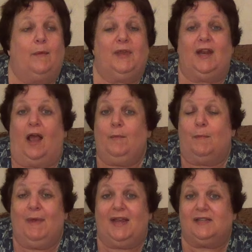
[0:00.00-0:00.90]
I mean, I'm
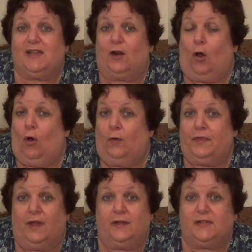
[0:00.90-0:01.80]
amazed at all
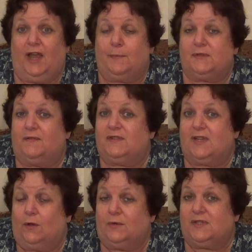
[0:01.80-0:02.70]
the types of
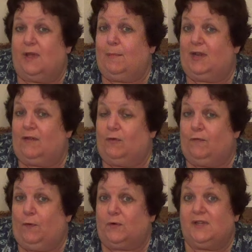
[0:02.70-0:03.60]
skills that many of
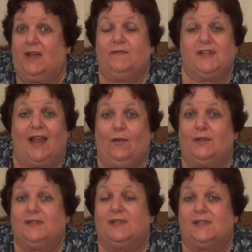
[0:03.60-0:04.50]
you folks have,
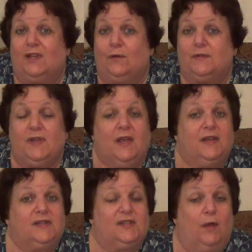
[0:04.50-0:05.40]
talents and
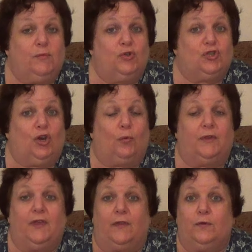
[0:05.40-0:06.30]
skills. Some you share
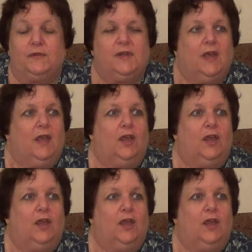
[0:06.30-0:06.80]
with others.